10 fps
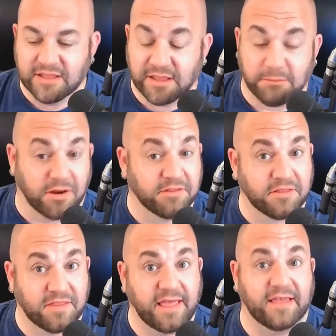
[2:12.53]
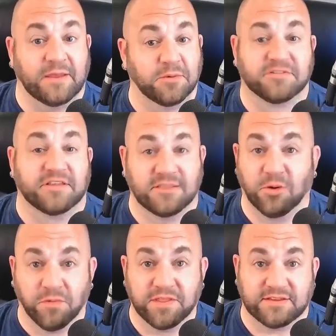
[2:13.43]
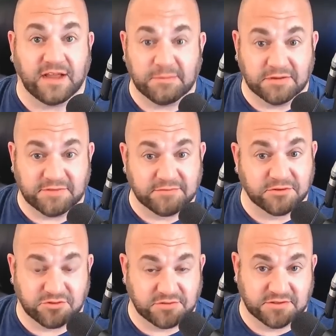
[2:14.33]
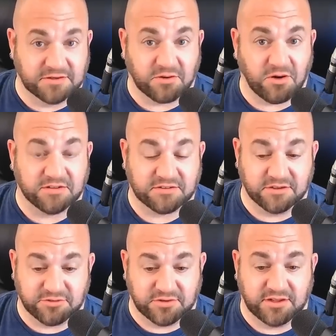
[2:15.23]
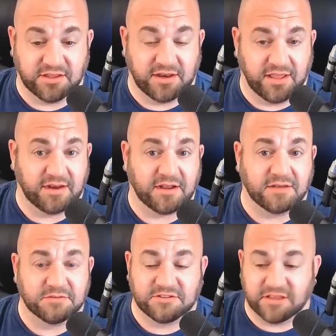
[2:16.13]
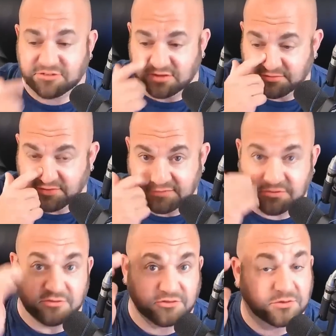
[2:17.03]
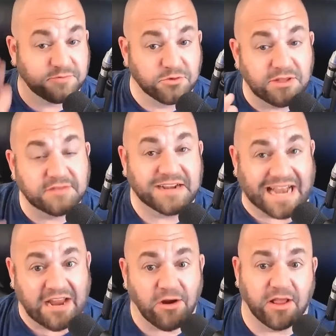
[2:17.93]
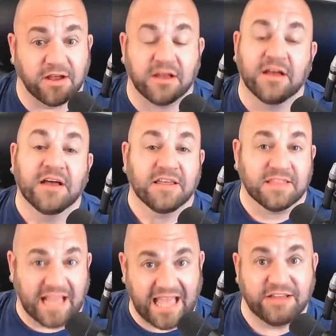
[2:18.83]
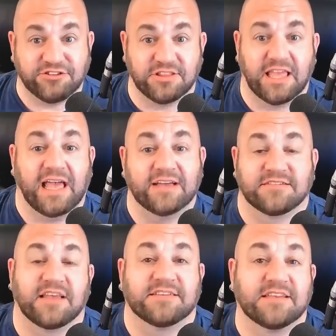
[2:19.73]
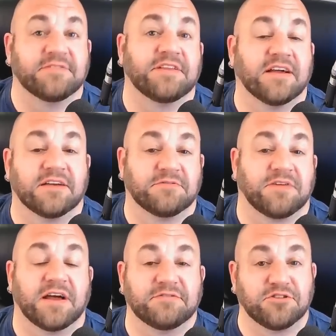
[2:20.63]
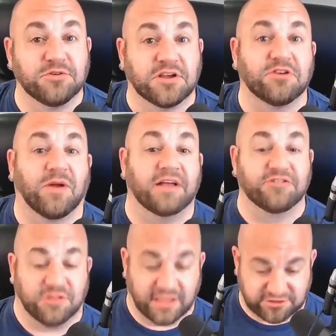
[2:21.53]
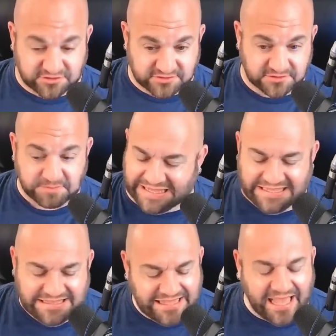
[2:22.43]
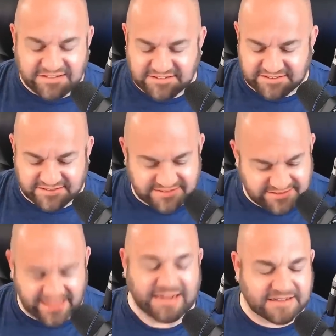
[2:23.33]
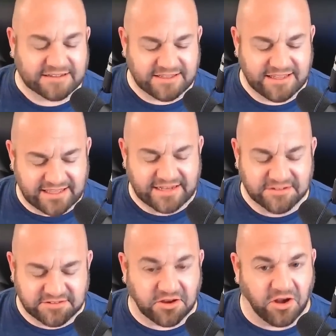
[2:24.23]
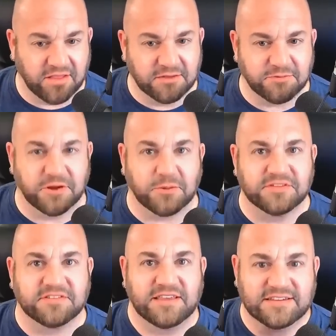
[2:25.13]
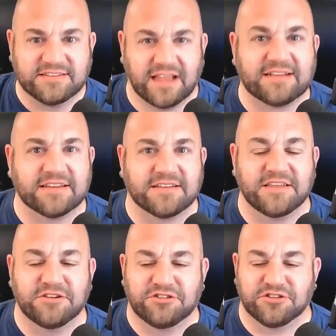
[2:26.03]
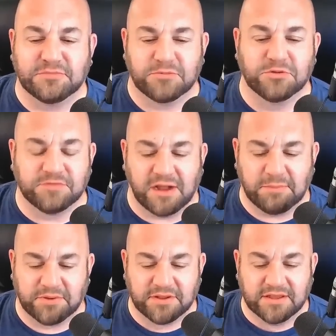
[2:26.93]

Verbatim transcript: But other than that, that was like the only time I've ever driven across country and had a conversation on 5.2. So if you live in an area that actually has activity on 5.2, congratulations. Yes, technically it is the calling frequency, and technically you should move up,